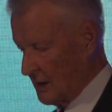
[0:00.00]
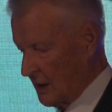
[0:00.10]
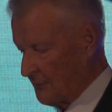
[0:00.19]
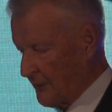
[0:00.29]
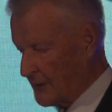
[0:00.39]

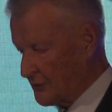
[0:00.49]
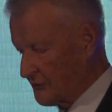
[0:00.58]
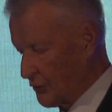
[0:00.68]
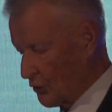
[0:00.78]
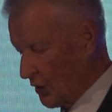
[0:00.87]
a part
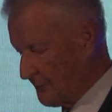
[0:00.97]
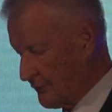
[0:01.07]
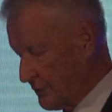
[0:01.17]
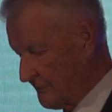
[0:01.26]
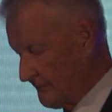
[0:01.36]
of Europe,
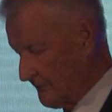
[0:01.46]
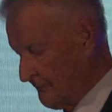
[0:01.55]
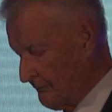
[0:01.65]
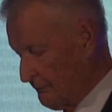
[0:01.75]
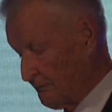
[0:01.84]

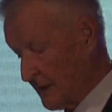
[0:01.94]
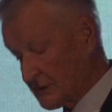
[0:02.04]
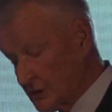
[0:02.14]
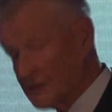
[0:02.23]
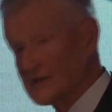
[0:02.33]

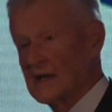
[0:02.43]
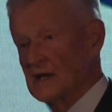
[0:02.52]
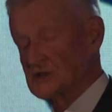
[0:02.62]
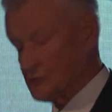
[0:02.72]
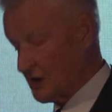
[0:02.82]
but not
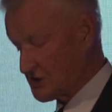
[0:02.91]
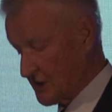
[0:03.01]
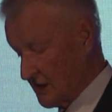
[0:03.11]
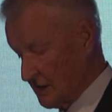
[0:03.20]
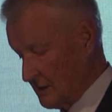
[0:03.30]
against Russia,